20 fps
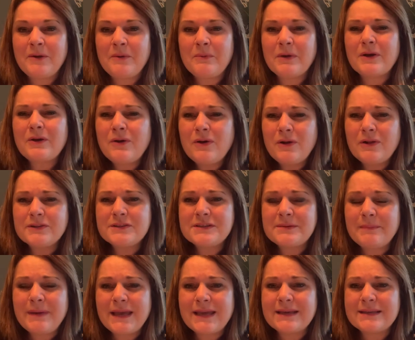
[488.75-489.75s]
We're called to
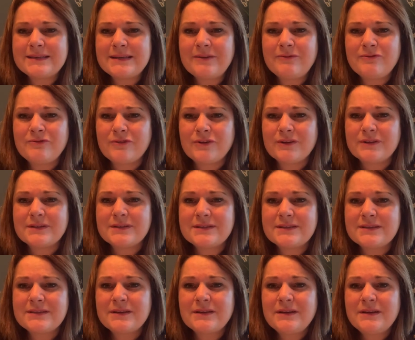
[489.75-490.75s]
make a
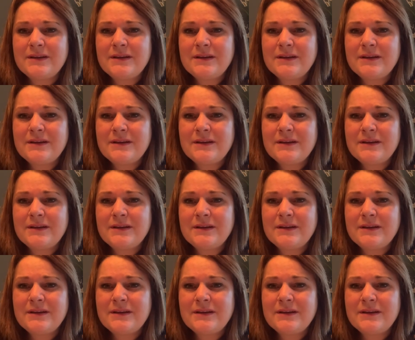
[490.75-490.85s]
difference.